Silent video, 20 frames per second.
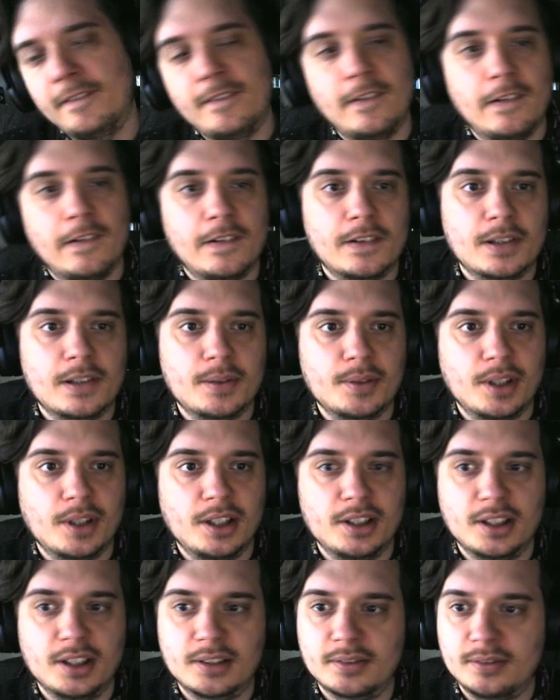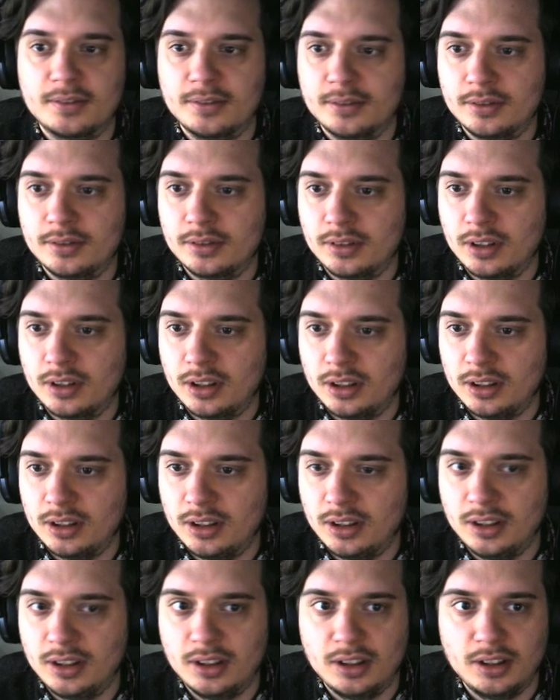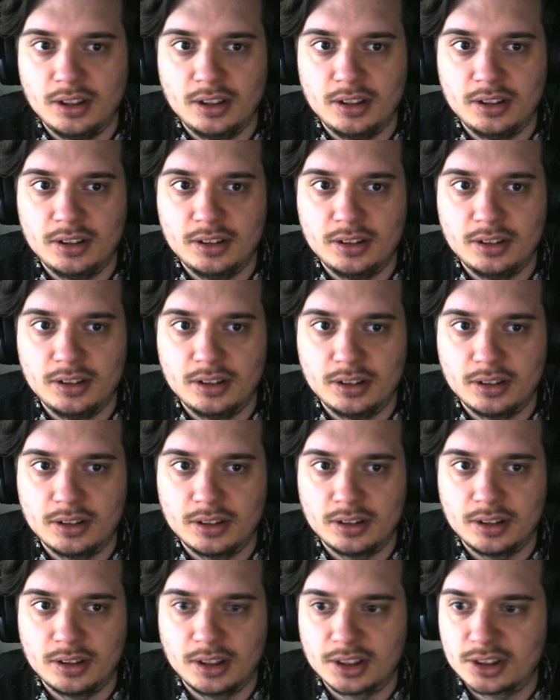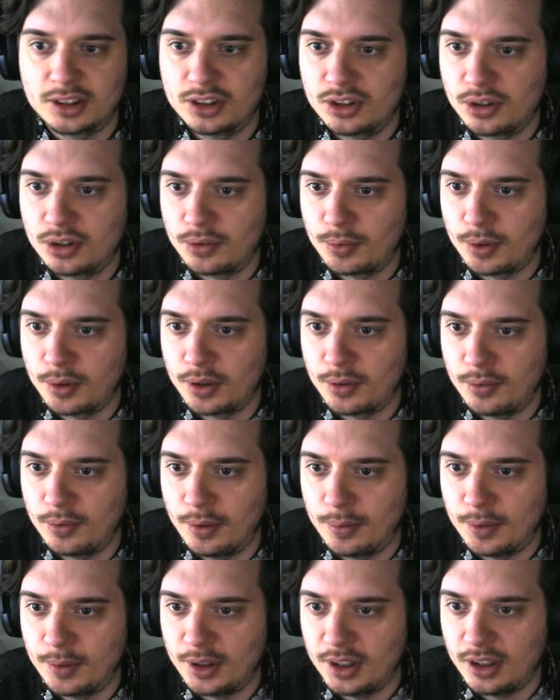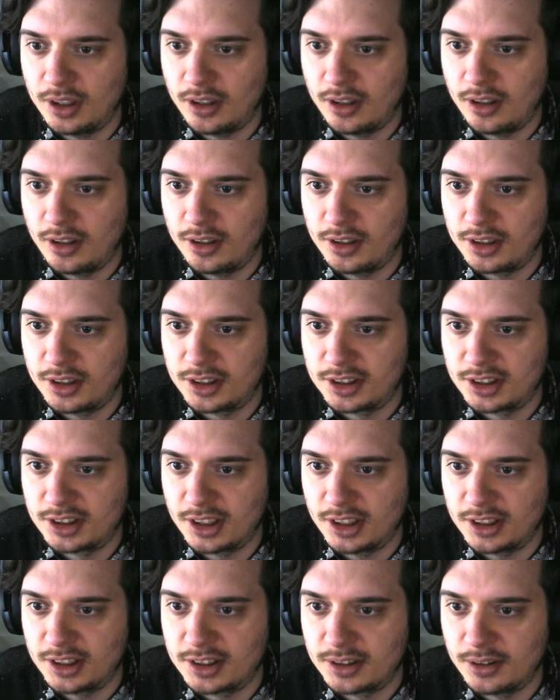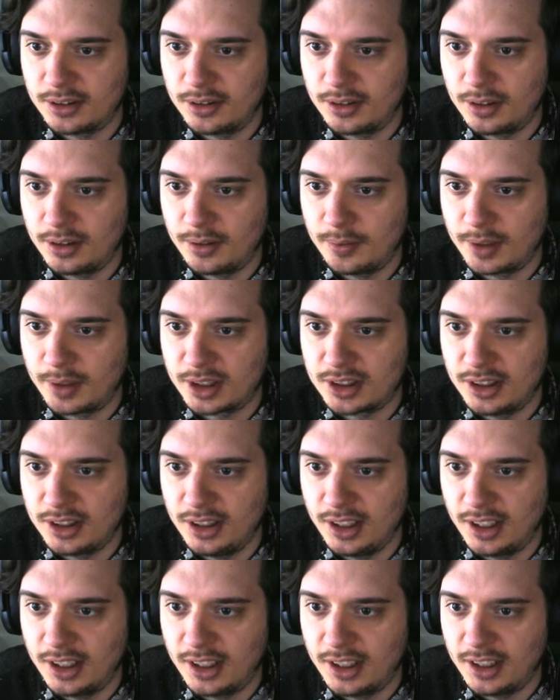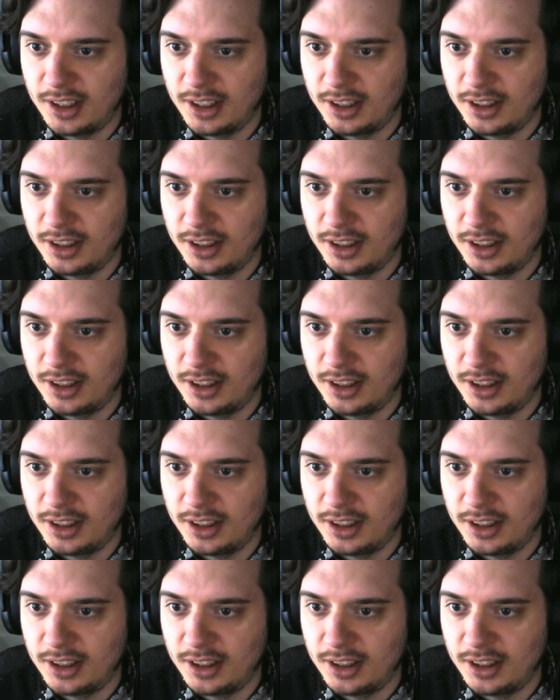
Something like that. And I actually should put the rim on the other side so I'm actually lighting.